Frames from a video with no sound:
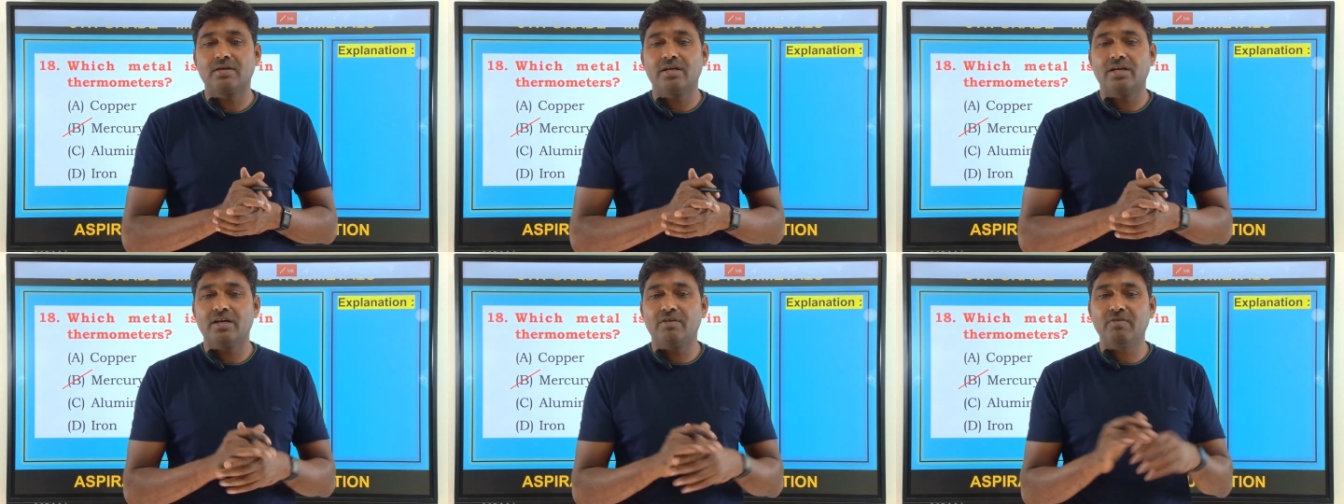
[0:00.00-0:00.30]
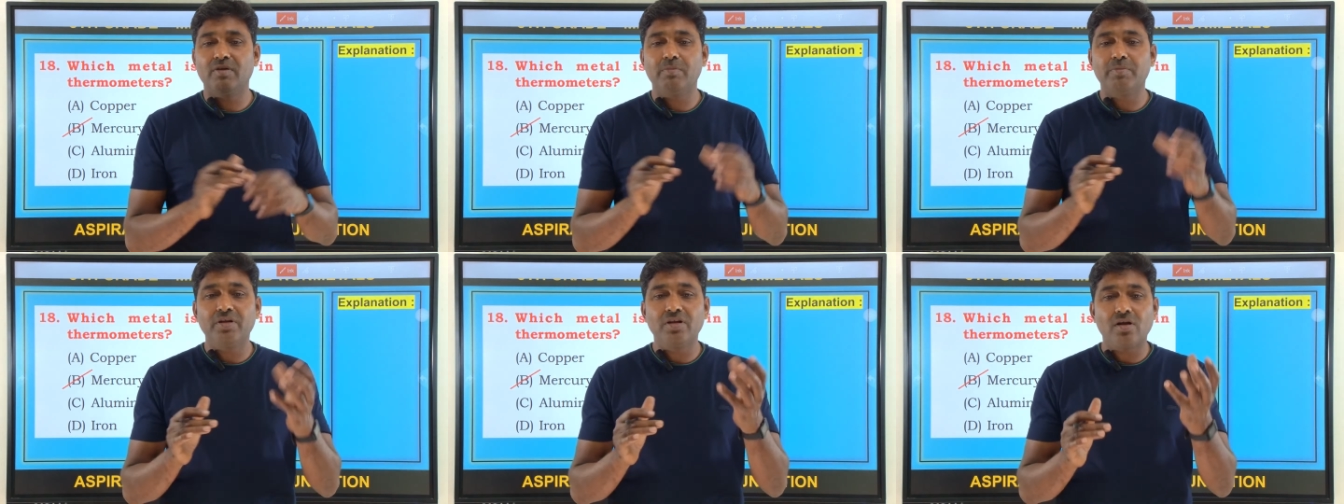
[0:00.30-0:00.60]
It
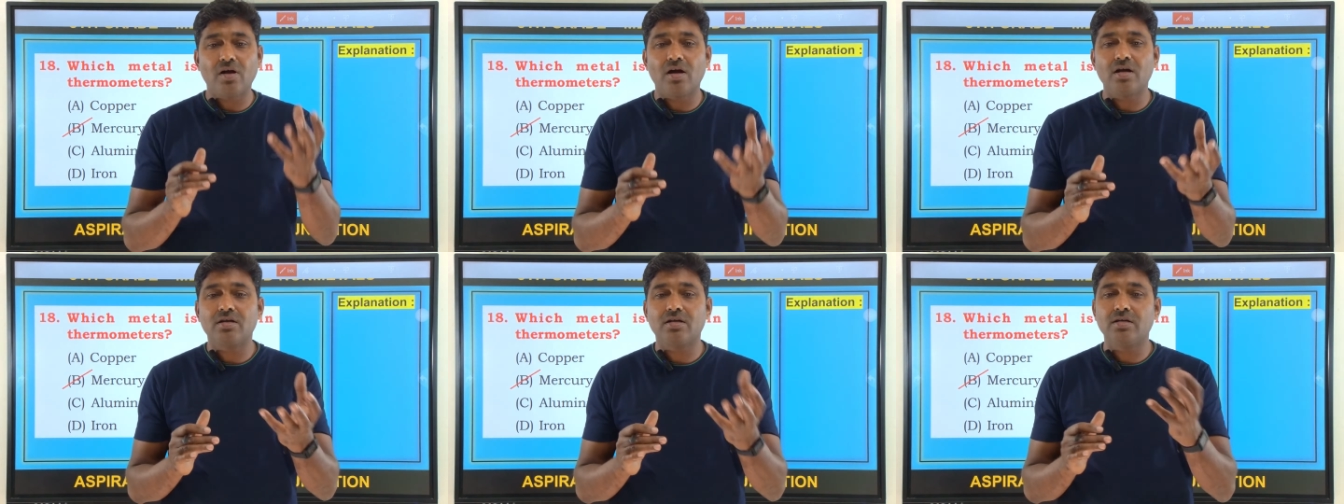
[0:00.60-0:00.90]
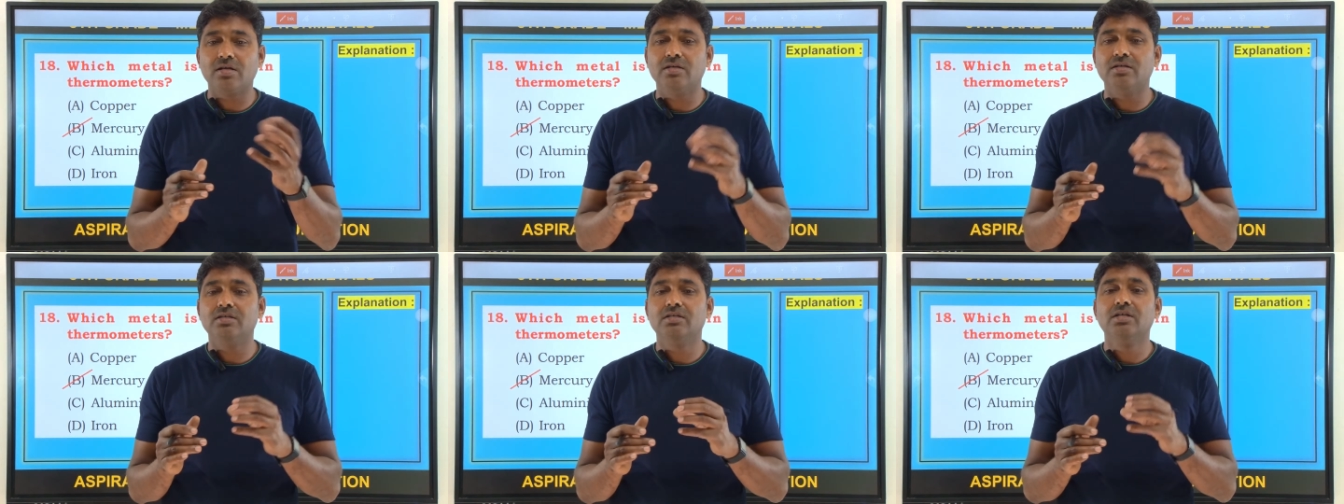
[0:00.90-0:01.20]
will be not
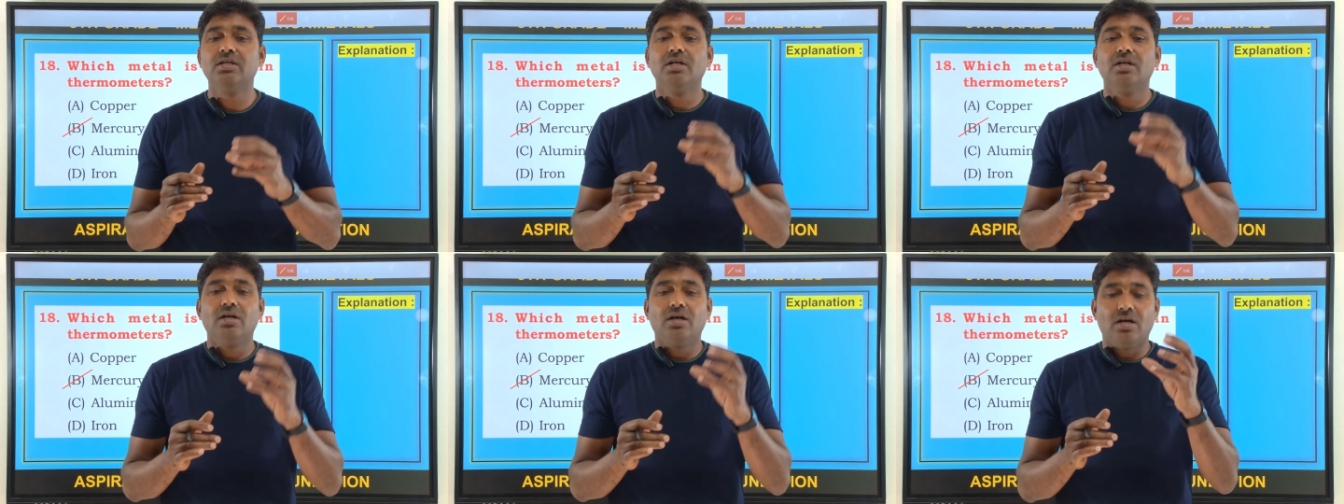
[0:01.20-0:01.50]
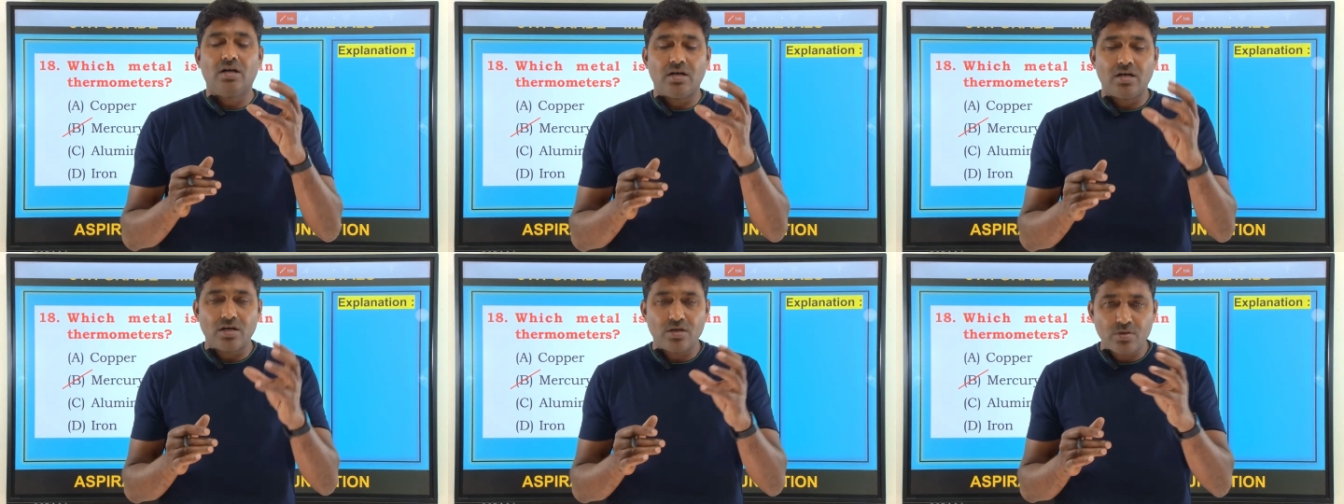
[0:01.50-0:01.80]

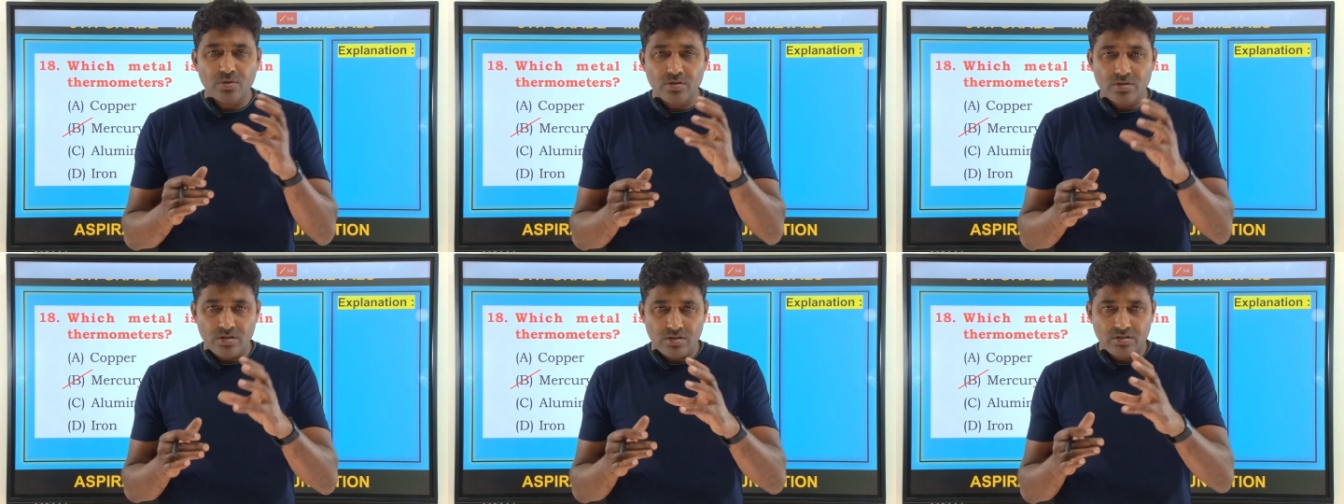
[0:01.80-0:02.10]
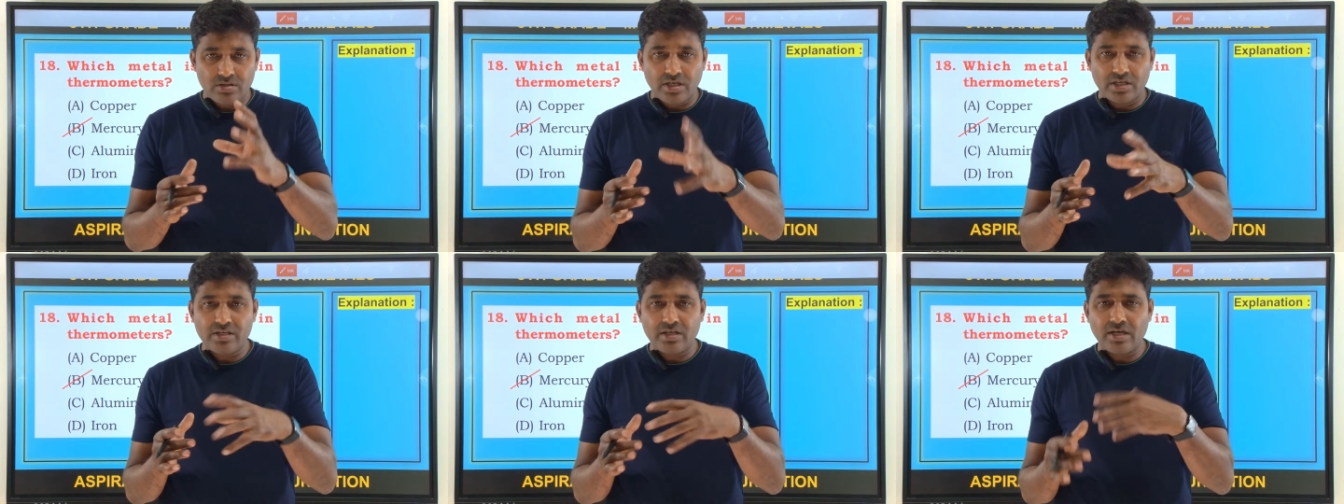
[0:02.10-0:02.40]

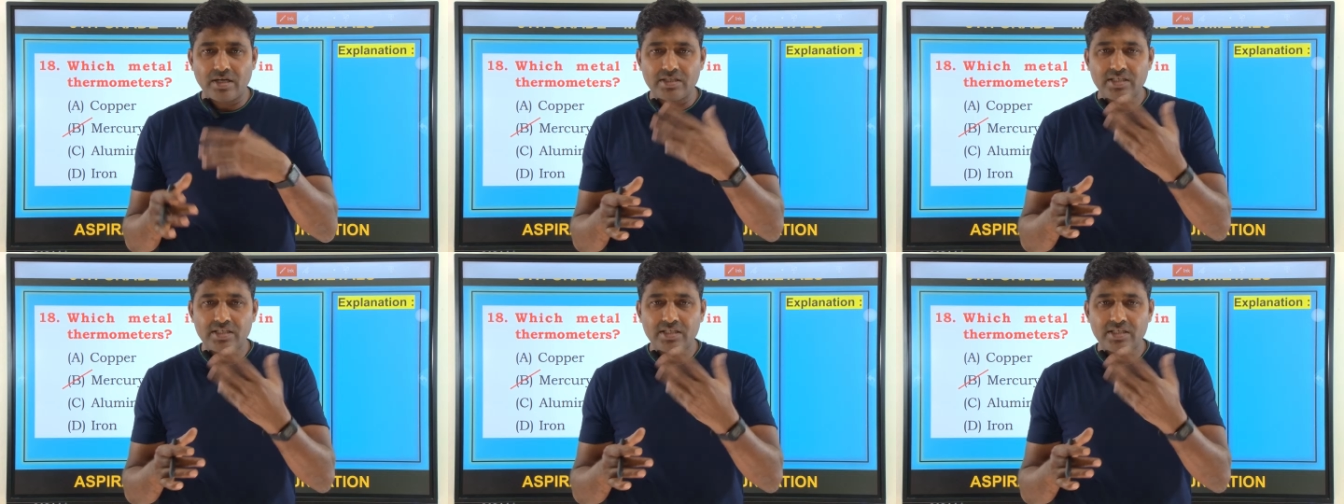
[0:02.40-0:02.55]
that